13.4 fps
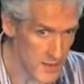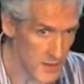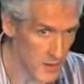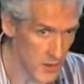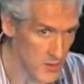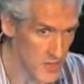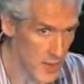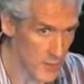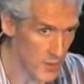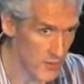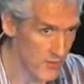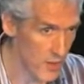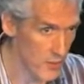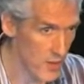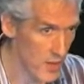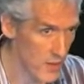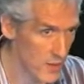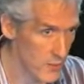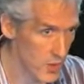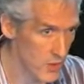you know, separate from the,
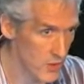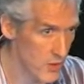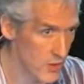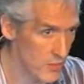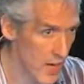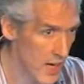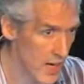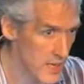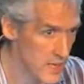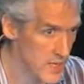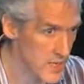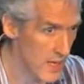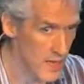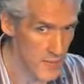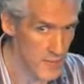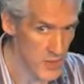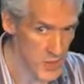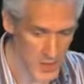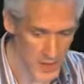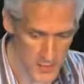the product group guys, and then
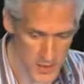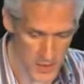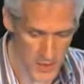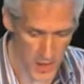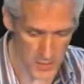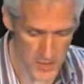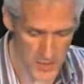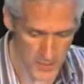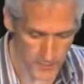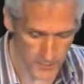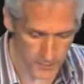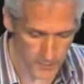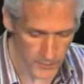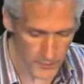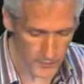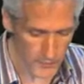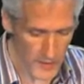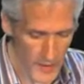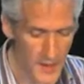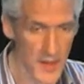persuade them to adopt it.
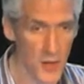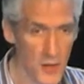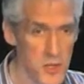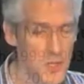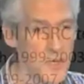And then he also